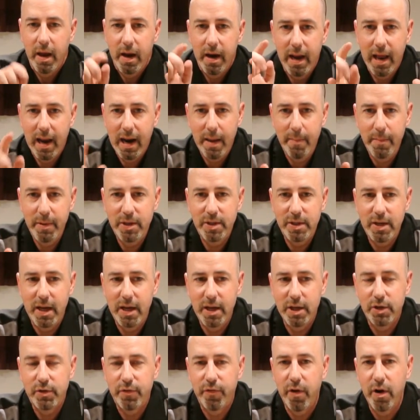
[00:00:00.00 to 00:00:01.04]
Now let me say
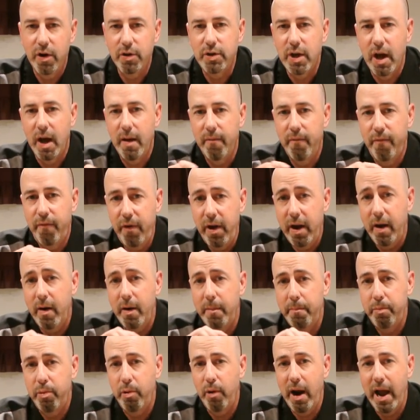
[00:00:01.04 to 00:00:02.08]
this first. I'm
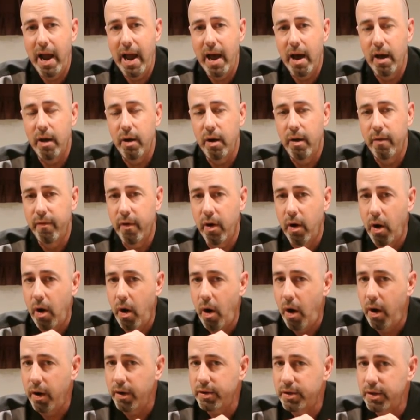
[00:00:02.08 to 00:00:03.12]
very proud of our
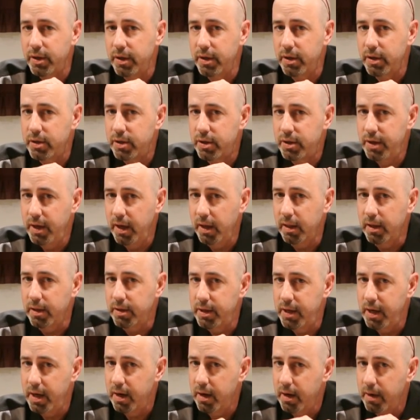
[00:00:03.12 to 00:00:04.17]
artisan
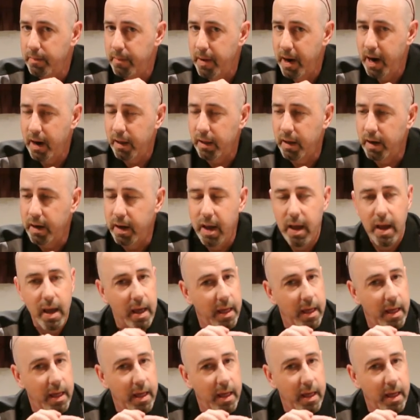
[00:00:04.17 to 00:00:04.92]
distillers here in Maryland.